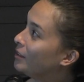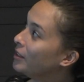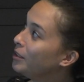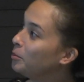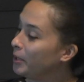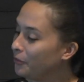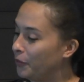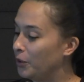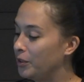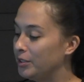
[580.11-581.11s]
a little bit
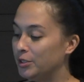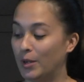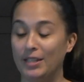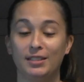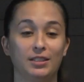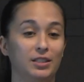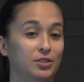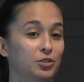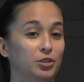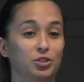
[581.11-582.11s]
further, so I did
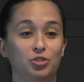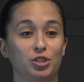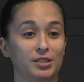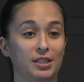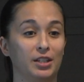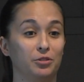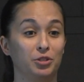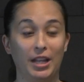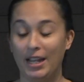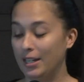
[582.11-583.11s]
this search just the
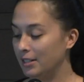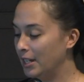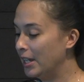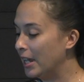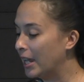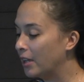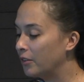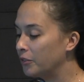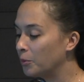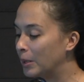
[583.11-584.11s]
other day, and their